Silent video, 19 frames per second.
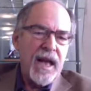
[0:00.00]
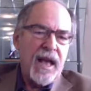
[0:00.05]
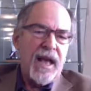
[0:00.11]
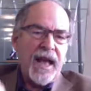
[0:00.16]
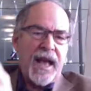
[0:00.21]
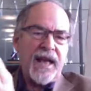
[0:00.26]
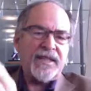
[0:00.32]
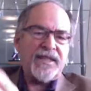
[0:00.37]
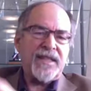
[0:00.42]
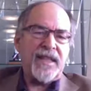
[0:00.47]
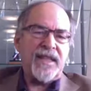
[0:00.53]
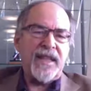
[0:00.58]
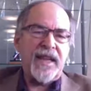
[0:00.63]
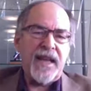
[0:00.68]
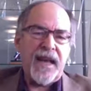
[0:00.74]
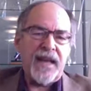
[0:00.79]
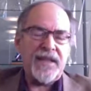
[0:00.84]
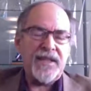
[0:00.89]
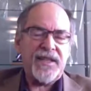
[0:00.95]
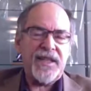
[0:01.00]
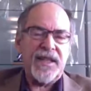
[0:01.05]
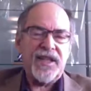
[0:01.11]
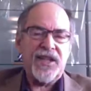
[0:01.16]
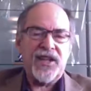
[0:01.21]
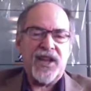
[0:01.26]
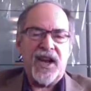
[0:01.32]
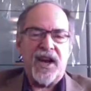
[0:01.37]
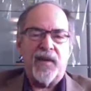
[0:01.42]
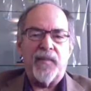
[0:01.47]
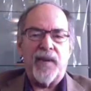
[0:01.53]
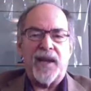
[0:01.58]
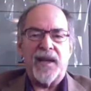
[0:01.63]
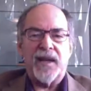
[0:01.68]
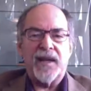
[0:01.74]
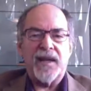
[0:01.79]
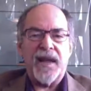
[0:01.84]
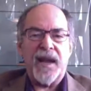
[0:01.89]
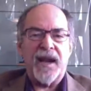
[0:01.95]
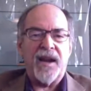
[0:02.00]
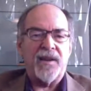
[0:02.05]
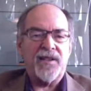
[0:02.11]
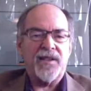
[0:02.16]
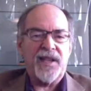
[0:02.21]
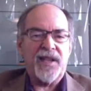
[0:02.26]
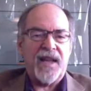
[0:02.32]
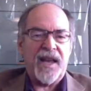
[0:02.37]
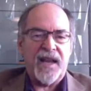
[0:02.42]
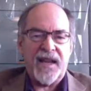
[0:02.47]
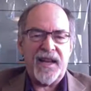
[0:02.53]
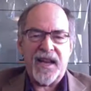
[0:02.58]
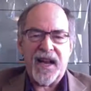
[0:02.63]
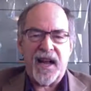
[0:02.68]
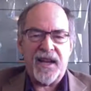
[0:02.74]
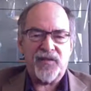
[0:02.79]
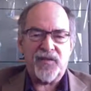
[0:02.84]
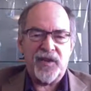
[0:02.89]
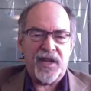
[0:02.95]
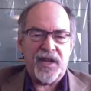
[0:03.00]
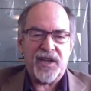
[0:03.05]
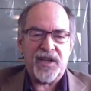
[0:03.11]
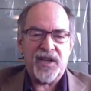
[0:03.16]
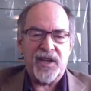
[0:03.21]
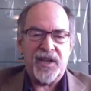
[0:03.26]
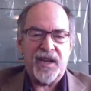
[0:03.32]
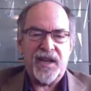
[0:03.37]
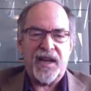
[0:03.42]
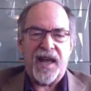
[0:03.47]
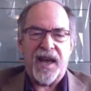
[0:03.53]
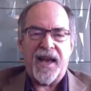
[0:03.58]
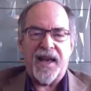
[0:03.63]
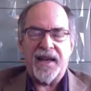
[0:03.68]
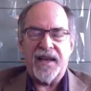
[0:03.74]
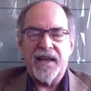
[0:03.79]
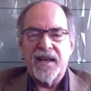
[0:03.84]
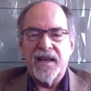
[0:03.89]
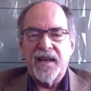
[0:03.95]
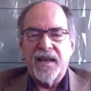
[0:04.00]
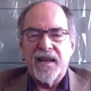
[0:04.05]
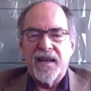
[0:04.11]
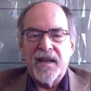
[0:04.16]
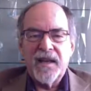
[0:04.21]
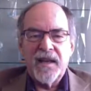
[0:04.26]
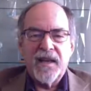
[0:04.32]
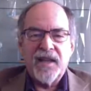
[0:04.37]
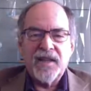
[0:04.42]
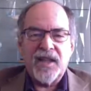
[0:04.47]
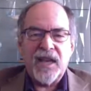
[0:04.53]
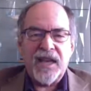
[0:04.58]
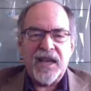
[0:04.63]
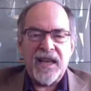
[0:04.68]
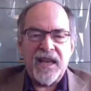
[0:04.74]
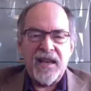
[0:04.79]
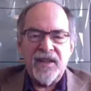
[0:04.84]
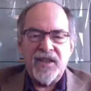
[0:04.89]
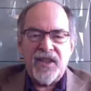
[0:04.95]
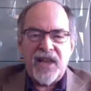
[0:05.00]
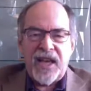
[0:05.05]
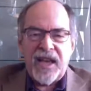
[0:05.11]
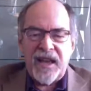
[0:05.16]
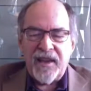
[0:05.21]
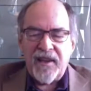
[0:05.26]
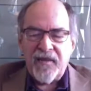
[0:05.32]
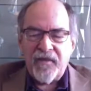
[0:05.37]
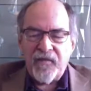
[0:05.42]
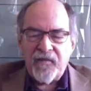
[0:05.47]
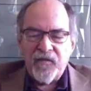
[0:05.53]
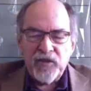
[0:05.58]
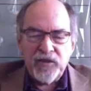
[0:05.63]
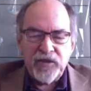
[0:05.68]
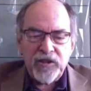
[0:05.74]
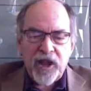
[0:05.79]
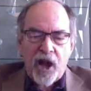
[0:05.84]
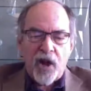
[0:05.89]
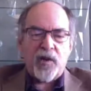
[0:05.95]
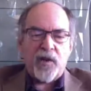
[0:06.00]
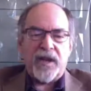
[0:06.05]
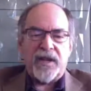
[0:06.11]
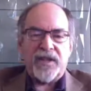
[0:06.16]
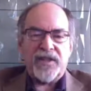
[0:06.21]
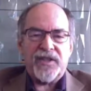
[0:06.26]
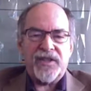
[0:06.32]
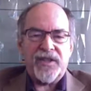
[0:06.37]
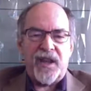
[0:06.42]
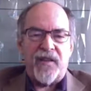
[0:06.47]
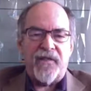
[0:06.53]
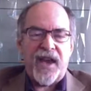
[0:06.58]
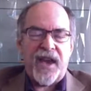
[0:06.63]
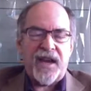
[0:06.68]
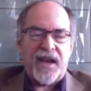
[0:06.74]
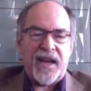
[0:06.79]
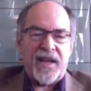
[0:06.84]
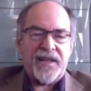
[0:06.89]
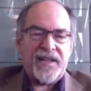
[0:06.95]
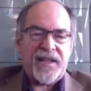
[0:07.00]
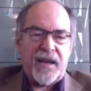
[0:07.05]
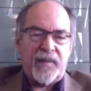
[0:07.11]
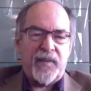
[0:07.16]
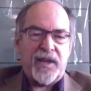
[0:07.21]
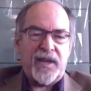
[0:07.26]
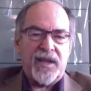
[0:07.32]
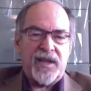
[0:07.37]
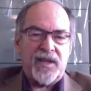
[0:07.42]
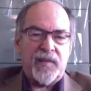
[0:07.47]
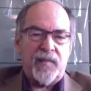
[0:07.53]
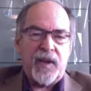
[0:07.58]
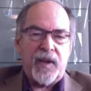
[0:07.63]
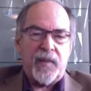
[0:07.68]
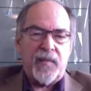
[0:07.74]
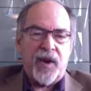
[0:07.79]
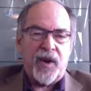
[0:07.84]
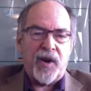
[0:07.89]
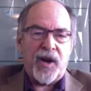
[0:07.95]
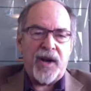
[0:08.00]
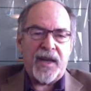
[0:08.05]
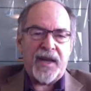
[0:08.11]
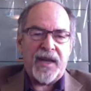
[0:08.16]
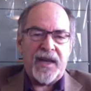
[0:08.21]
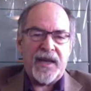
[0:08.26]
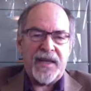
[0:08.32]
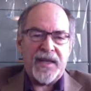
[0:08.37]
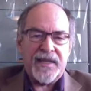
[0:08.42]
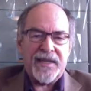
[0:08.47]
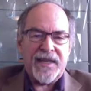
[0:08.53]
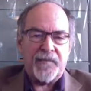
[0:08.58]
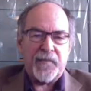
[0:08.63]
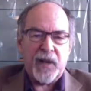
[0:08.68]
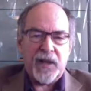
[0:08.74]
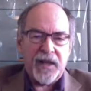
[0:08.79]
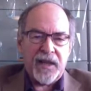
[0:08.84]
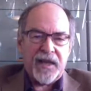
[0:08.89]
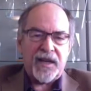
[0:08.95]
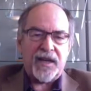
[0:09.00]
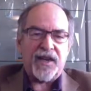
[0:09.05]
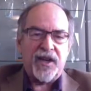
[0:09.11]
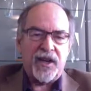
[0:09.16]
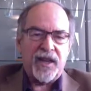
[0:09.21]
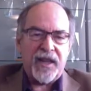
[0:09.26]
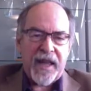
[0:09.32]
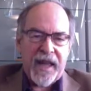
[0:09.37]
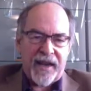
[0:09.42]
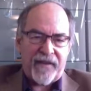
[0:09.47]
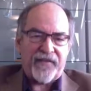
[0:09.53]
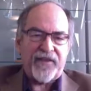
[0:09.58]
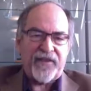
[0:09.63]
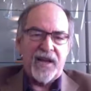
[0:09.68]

as the DNC chairman. They don't see any contradiction in that. The, yeah. the locus of anti Semitism in America is the political left